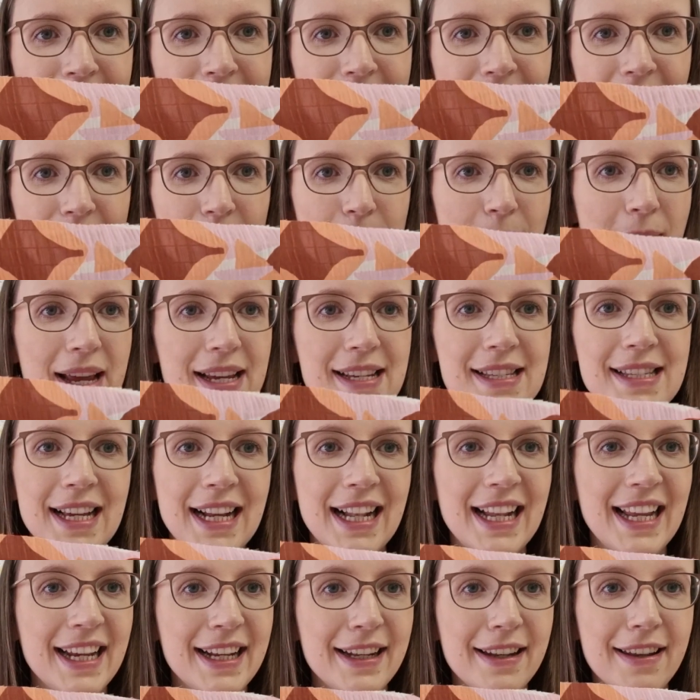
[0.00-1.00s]
There's
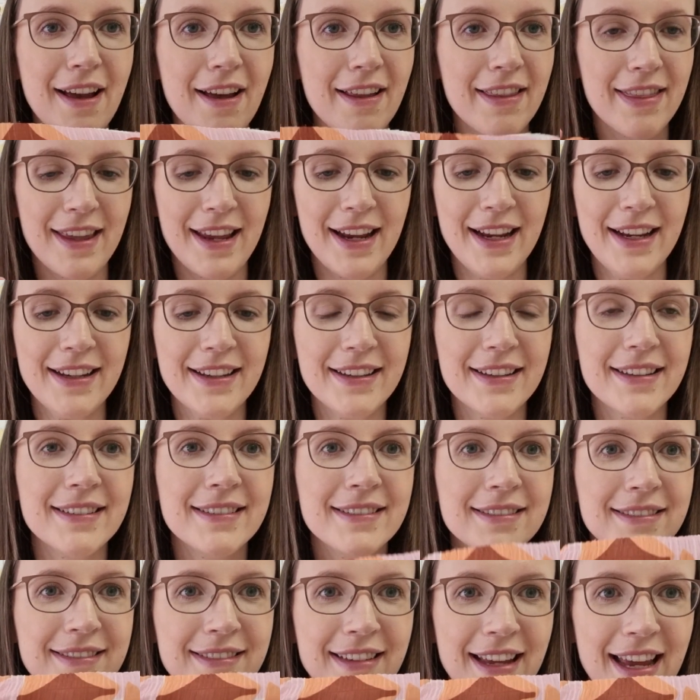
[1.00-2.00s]
basically nothing
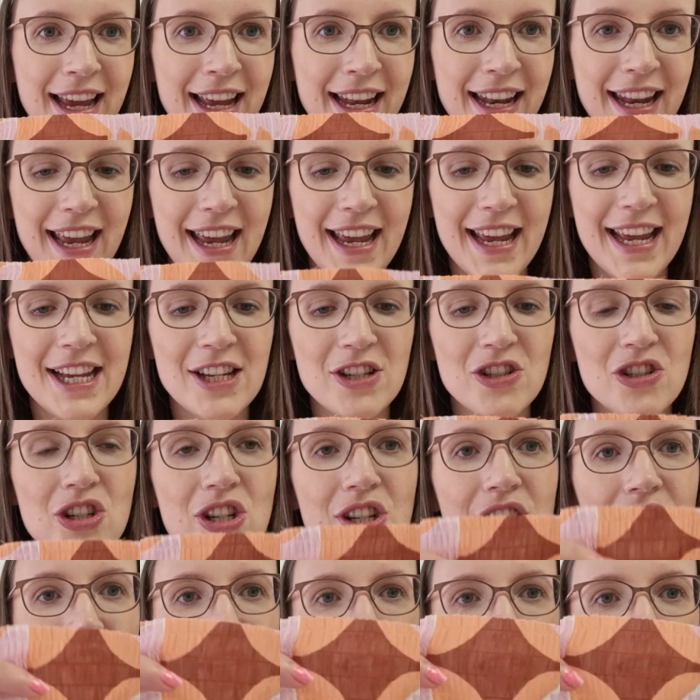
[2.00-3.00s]
in it. It's
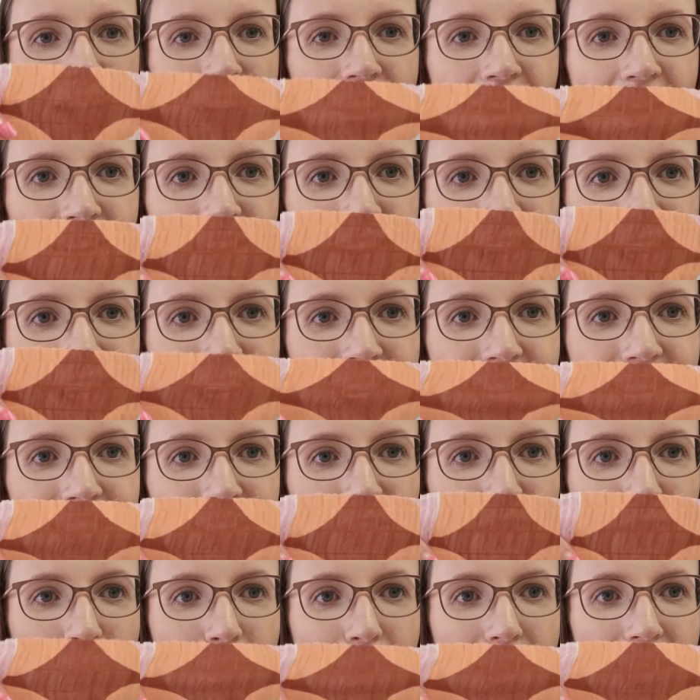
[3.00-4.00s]
just a tiny
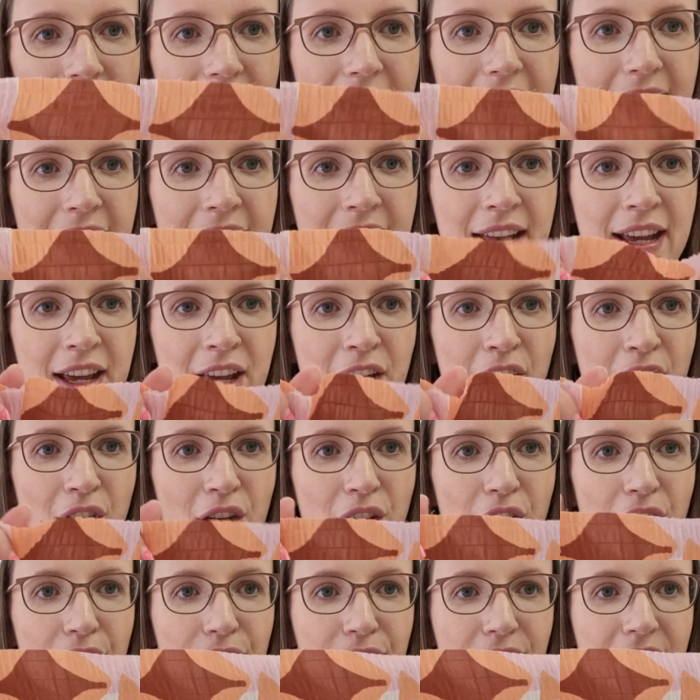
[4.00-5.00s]
little bit
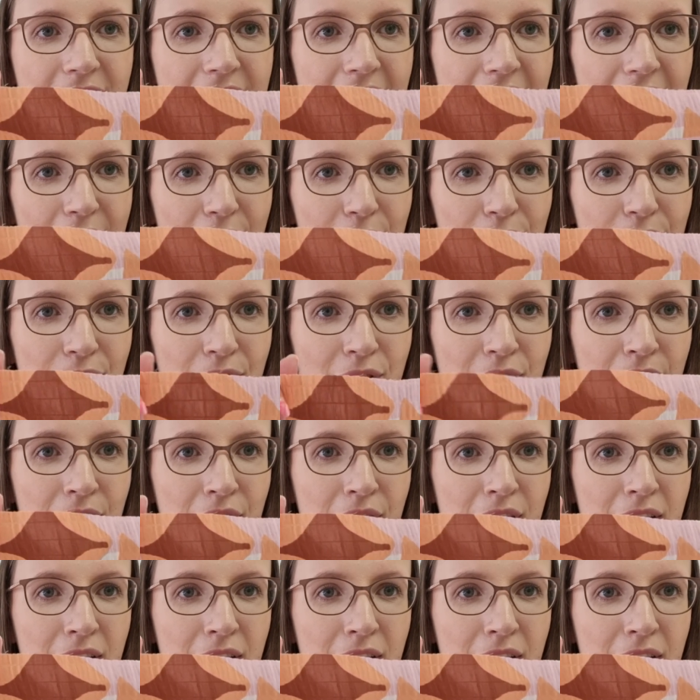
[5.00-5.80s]
of give,